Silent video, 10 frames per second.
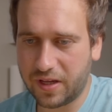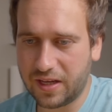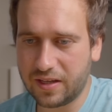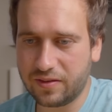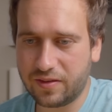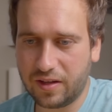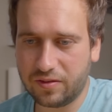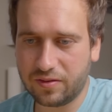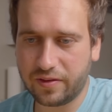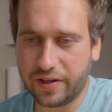It
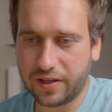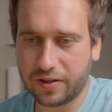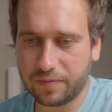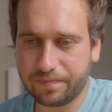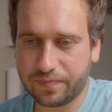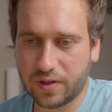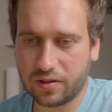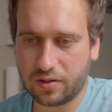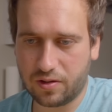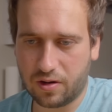tastes like
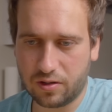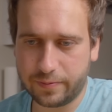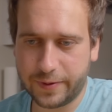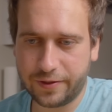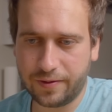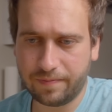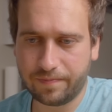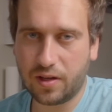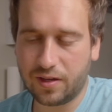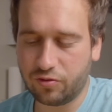carbon
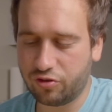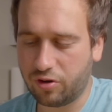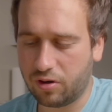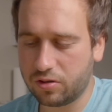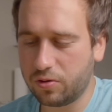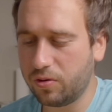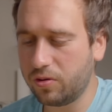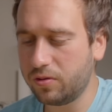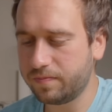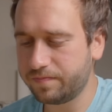and
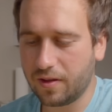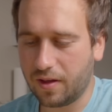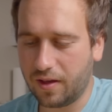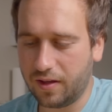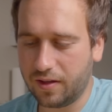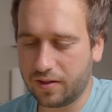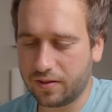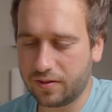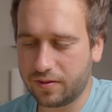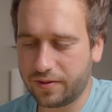charcoal,
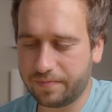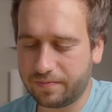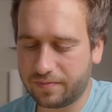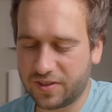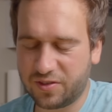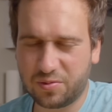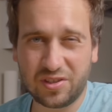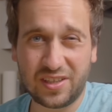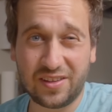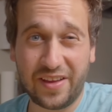and it's
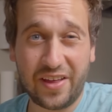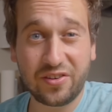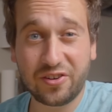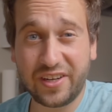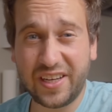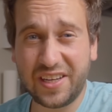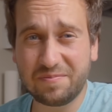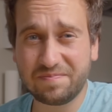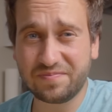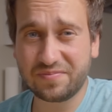really
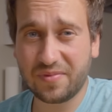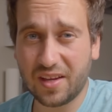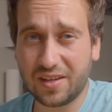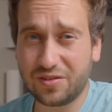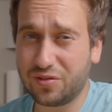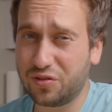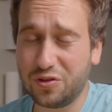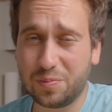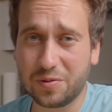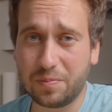leathery,
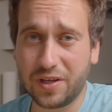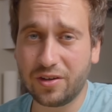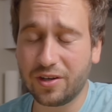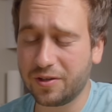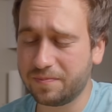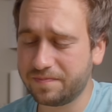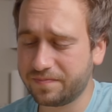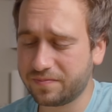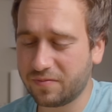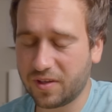super bitter,
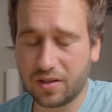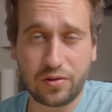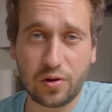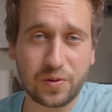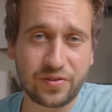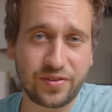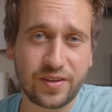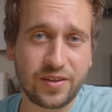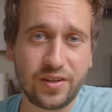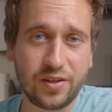no
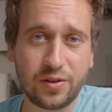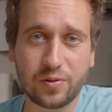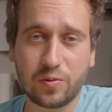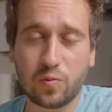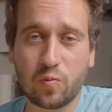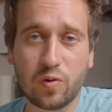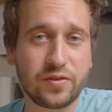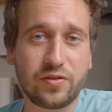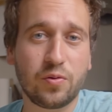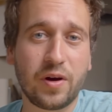acidity
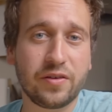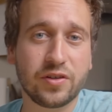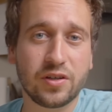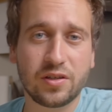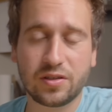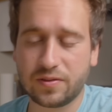whatsoever.